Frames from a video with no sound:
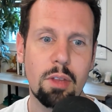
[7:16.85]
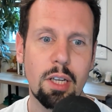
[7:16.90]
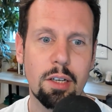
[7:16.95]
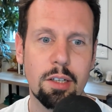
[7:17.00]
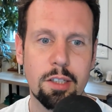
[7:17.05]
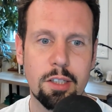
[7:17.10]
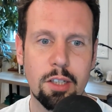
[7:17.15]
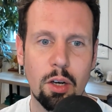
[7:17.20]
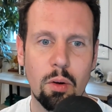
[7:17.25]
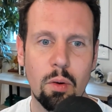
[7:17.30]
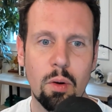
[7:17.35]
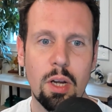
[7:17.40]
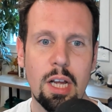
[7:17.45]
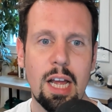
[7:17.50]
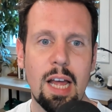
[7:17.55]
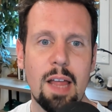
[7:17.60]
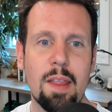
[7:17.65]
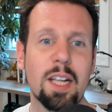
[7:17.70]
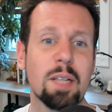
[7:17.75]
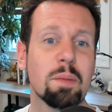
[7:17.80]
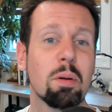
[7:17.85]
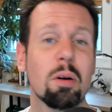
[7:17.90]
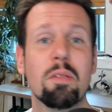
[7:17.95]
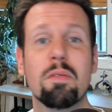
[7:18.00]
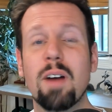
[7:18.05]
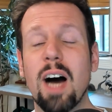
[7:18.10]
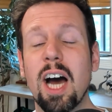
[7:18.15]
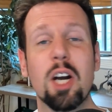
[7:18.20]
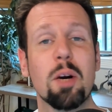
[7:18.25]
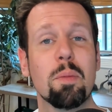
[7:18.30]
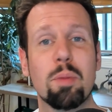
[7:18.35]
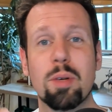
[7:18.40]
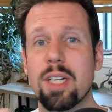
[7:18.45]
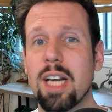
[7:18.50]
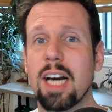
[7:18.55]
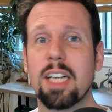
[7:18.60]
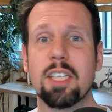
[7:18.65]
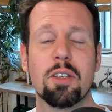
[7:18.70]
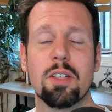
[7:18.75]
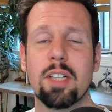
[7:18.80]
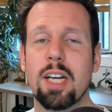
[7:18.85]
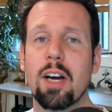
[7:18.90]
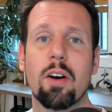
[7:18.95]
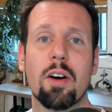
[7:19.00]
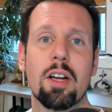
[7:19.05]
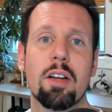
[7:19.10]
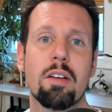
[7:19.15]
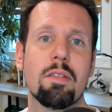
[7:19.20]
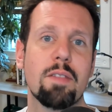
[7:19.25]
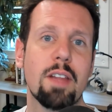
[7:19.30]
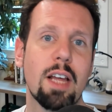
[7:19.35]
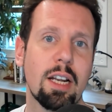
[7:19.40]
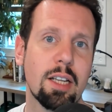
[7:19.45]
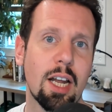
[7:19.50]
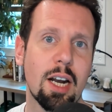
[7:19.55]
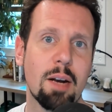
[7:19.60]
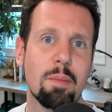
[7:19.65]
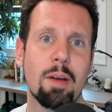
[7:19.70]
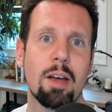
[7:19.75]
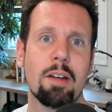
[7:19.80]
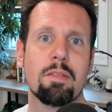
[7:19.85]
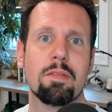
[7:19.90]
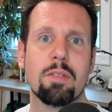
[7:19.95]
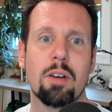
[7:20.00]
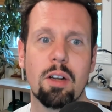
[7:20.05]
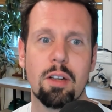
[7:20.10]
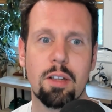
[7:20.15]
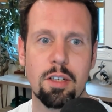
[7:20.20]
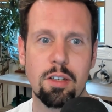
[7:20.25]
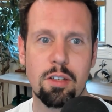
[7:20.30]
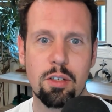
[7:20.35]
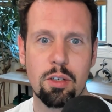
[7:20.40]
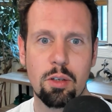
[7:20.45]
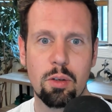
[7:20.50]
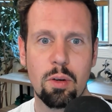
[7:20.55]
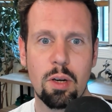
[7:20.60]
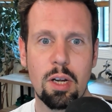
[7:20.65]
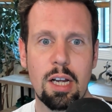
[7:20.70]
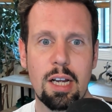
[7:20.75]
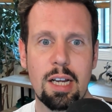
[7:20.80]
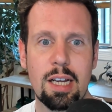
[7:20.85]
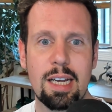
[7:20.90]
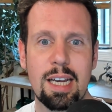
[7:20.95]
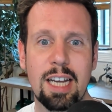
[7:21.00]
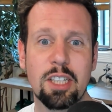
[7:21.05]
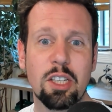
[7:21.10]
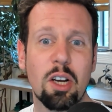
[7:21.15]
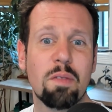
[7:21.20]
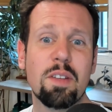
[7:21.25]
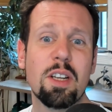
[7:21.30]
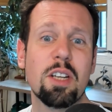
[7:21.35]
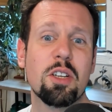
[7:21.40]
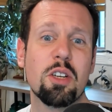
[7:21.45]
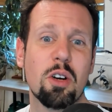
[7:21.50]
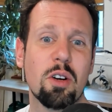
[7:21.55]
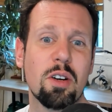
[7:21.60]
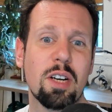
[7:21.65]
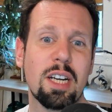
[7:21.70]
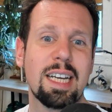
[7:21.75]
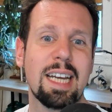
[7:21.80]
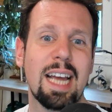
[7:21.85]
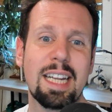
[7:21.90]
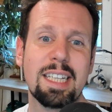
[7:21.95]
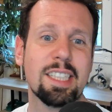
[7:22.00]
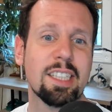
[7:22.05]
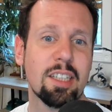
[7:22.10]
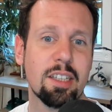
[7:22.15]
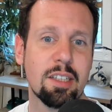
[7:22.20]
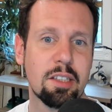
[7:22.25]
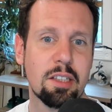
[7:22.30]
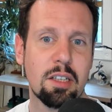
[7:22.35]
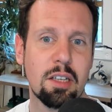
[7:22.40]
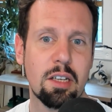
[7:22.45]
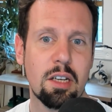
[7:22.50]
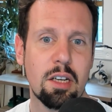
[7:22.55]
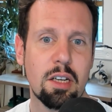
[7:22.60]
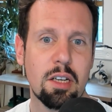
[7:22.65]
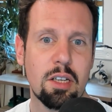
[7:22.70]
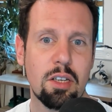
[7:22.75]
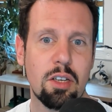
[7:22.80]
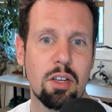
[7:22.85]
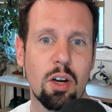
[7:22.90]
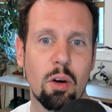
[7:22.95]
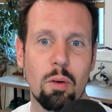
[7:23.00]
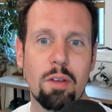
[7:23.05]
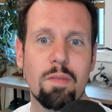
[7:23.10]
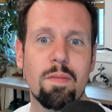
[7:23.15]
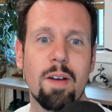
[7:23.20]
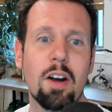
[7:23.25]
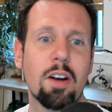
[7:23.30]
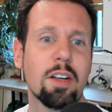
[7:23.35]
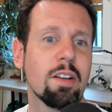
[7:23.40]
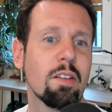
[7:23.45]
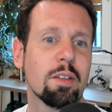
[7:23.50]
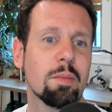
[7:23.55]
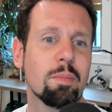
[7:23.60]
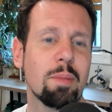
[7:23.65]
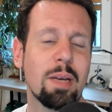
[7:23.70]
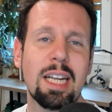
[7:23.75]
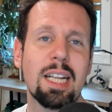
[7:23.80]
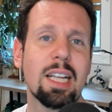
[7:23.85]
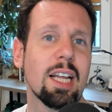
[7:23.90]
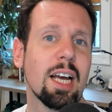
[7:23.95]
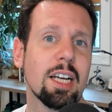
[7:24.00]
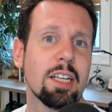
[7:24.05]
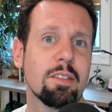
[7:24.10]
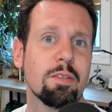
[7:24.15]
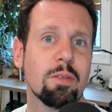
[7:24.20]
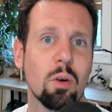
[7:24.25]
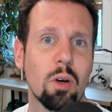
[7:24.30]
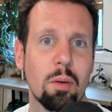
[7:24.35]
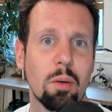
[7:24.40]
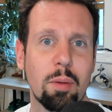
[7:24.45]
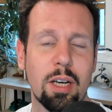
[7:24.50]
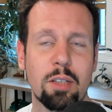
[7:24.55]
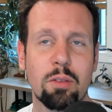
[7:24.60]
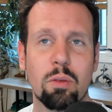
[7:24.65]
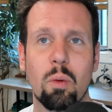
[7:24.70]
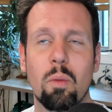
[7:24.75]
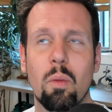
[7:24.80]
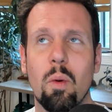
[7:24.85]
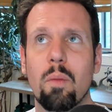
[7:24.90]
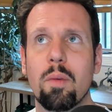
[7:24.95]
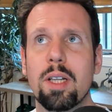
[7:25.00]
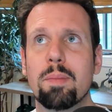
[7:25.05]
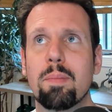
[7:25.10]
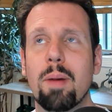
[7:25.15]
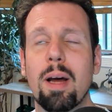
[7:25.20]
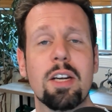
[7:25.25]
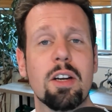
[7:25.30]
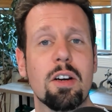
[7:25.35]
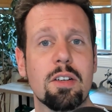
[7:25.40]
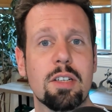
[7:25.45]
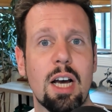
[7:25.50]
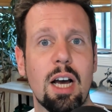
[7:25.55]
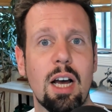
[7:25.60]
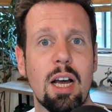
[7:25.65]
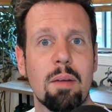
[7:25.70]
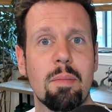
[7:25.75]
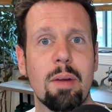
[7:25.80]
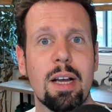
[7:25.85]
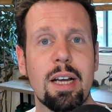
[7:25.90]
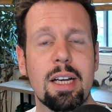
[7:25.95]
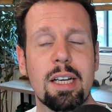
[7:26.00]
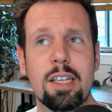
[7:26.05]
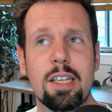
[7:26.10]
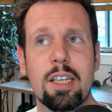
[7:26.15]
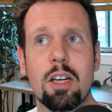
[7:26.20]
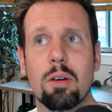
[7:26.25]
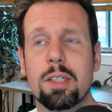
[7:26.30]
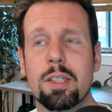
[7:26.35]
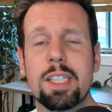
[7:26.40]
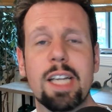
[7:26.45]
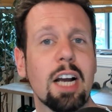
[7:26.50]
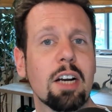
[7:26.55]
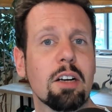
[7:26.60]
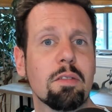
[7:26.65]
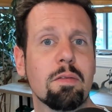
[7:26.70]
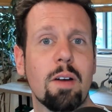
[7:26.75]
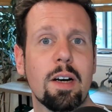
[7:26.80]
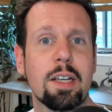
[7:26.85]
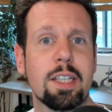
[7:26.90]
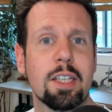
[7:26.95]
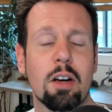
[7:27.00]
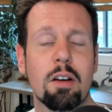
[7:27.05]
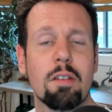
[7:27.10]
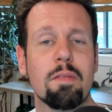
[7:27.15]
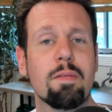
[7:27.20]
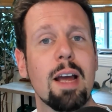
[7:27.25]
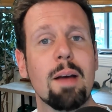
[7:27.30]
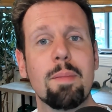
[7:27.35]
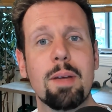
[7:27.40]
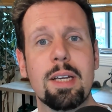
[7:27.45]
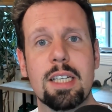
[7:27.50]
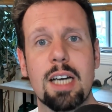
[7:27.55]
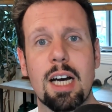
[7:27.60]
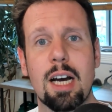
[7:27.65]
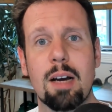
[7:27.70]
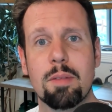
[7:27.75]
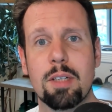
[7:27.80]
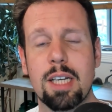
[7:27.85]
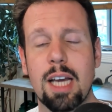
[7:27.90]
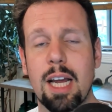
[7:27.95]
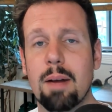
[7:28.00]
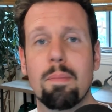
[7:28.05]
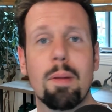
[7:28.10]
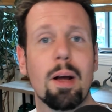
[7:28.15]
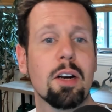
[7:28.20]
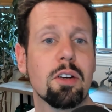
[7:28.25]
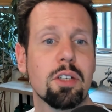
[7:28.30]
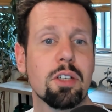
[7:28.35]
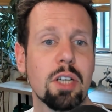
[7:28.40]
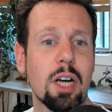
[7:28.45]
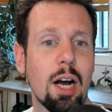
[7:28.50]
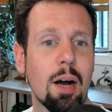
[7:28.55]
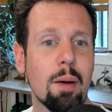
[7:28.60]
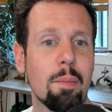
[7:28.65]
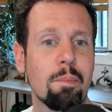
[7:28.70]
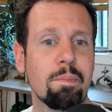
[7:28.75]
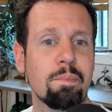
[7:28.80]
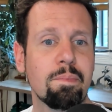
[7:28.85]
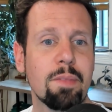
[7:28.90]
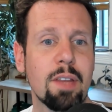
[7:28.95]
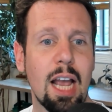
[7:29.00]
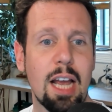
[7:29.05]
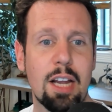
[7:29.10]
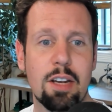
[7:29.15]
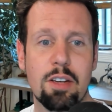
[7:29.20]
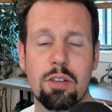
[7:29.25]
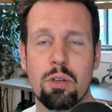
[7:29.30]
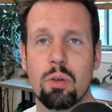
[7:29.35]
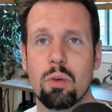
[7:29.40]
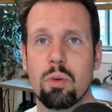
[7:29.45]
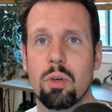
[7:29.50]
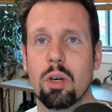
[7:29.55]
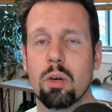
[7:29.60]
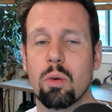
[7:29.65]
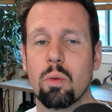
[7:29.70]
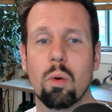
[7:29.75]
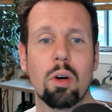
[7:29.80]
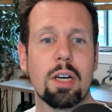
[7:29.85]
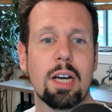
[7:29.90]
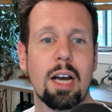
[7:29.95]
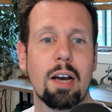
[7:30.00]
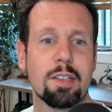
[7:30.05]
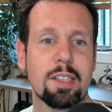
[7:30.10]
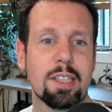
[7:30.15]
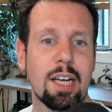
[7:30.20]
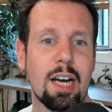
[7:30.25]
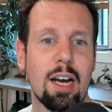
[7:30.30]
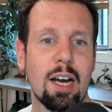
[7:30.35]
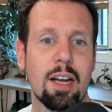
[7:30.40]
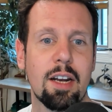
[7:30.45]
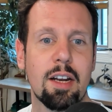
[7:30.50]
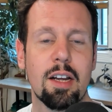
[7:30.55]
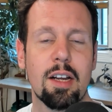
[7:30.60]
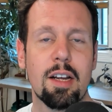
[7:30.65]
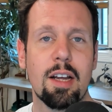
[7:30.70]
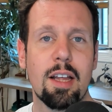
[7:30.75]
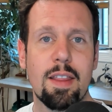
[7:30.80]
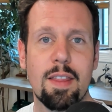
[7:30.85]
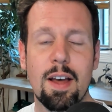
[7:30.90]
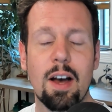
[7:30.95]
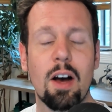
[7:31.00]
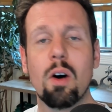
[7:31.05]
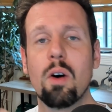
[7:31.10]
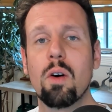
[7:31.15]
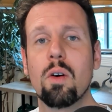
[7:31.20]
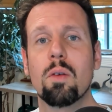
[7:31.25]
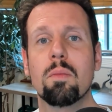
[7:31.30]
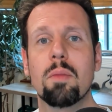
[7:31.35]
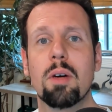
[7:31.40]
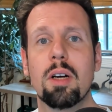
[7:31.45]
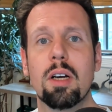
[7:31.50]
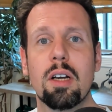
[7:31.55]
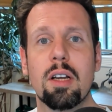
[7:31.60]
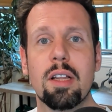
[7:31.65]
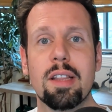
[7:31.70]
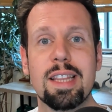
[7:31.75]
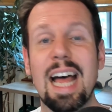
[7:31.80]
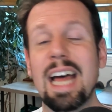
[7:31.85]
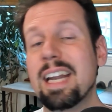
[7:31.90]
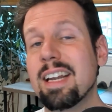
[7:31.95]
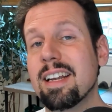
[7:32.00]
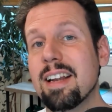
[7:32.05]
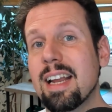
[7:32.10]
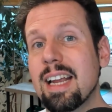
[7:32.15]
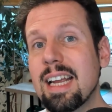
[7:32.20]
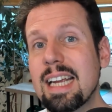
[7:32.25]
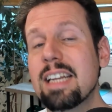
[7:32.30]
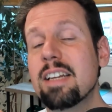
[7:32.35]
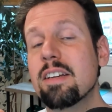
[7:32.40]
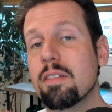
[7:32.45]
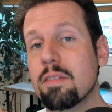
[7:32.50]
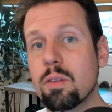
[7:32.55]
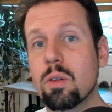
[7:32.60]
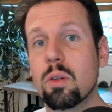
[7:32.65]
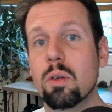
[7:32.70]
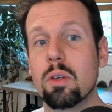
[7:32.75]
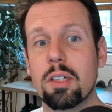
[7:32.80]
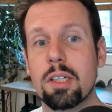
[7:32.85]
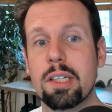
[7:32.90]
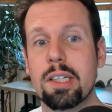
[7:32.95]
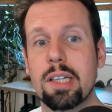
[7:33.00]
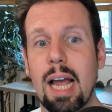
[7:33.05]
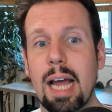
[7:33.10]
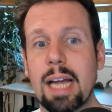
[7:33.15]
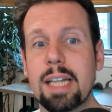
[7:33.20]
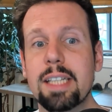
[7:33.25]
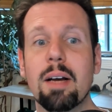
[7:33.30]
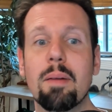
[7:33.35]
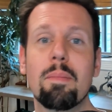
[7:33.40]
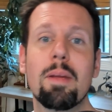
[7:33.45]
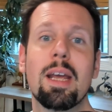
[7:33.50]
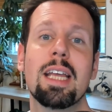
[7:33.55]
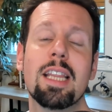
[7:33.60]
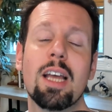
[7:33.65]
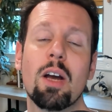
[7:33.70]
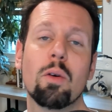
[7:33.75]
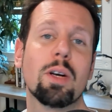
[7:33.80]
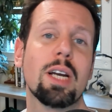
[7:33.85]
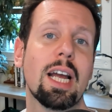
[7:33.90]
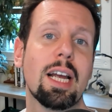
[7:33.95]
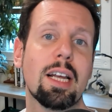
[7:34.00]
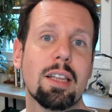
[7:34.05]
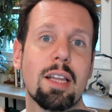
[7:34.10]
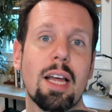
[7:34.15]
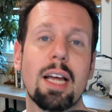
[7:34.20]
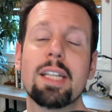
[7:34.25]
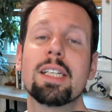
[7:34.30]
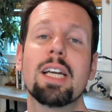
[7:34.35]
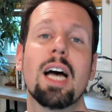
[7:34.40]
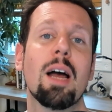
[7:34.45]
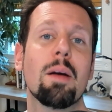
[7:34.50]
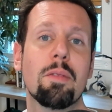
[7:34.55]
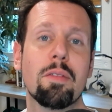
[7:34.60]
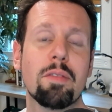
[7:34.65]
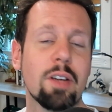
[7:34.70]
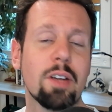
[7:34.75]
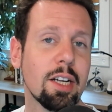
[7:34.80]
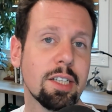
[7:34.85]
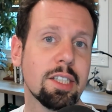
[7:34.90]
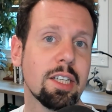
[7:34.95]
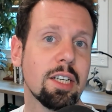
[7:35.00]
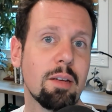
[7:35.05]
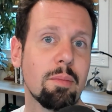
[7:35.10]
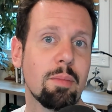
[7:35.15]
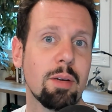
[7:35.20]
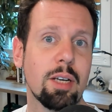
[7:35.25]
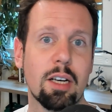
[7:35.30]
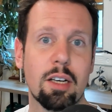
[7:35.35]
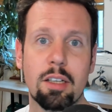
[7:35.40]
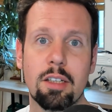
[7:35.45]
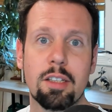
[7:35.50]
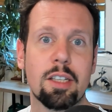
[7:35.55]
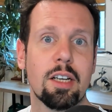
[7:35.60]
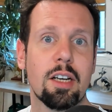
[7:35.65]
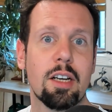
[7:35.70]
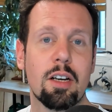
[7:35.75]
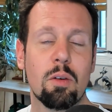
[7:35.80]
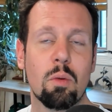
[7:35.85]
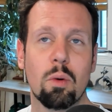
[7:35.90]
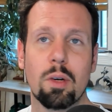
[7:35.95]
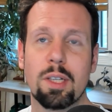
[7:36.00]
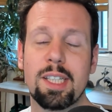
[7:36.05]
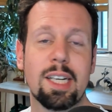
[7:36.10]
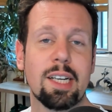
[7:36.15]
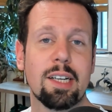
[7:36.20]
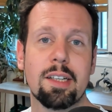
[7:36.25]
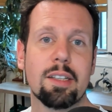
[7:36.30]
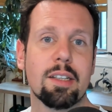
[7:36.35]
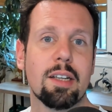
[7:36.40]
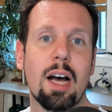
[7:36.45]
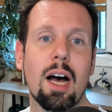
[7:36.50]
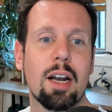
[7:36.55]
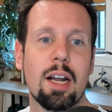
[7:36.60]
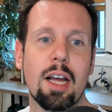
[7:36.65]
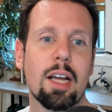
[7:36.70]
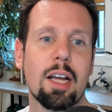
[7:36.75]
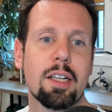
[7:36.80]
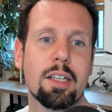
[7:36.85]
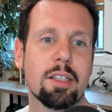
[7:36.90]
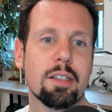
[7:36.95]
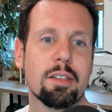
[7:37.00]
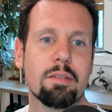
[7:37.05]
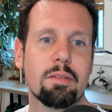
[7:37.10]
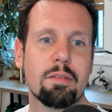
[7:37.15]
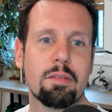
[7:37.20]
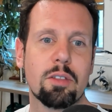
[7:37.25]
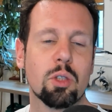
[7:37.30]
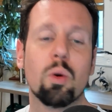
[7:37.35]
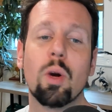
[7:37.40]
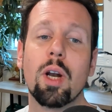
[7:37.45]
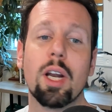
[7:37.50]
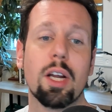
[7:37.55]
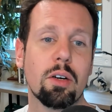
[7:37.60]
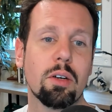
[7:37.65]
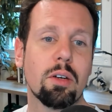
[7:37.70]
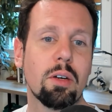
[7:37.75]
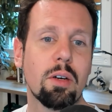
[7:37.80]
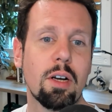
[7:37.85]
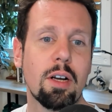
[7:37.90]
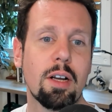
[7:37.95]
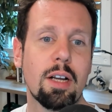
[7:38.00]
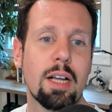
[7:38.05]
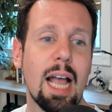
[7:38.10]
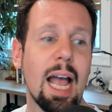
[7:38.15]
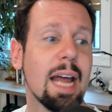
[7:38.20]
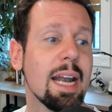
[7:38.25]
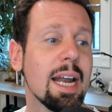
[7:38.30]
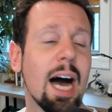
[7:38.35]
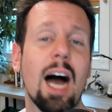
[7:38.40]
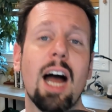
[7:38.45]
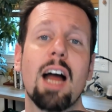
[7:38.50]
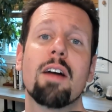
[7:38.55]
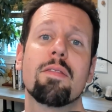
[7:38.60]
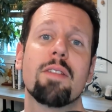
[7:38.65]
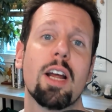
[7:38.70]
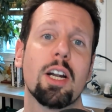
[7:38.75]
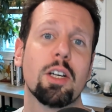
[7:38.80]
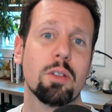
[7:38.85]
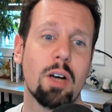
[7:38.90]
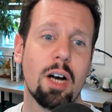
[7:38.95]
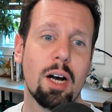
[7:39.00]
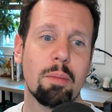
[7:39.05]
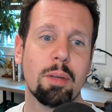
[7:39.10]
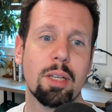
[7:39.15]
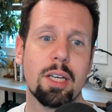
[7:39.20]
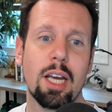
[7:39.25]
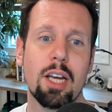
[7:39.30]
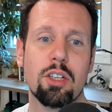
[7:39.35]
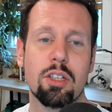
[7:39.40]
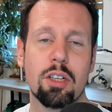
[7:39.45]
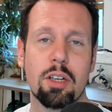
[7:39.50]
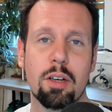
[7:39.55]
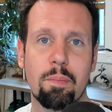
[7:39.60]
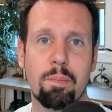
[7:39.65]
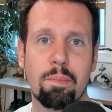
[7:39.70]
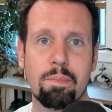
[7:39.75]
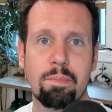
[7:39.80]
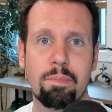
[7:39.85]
So this provider protector narrative that a lot of men fall into, it's often turned against us. We find ourselves penalized for it because when we spend our time, sacrificing our family time to get a better job and to, work outside the home, that in divorce ends up meaning that we're getting less time of custody because we're seen as not as critical and higher financial obligation.